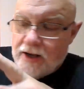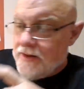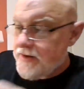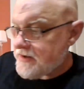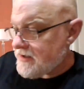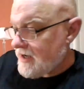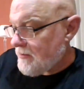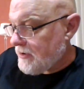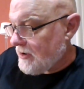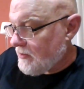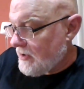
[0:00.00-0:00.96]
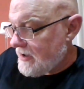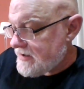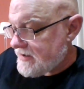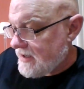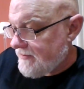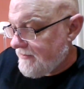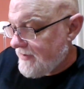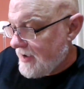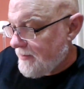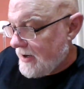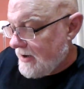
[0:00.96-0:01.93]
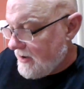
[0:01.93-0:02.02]
This Nightblood one is kind of a
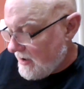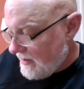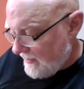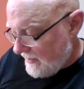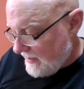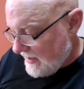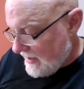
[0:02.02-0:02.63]
vampire novel.